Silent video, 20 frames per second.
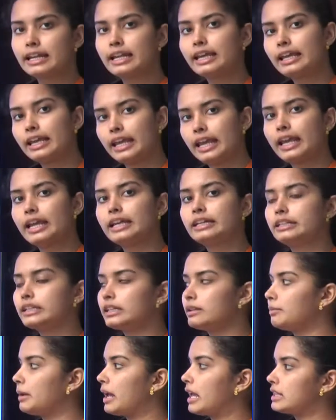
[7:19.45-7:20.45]
the
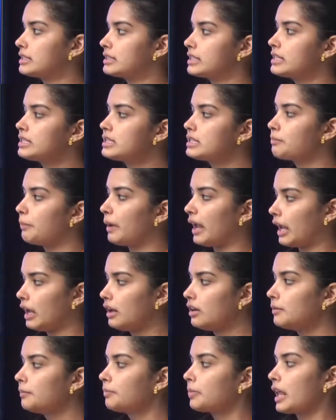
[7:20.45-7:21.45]
AT bases
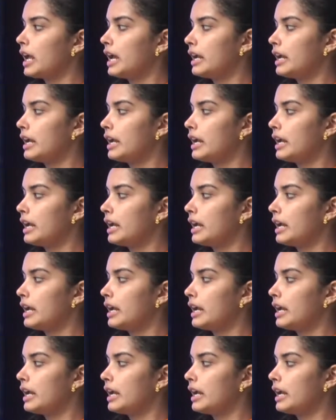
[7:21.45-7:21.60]
pair.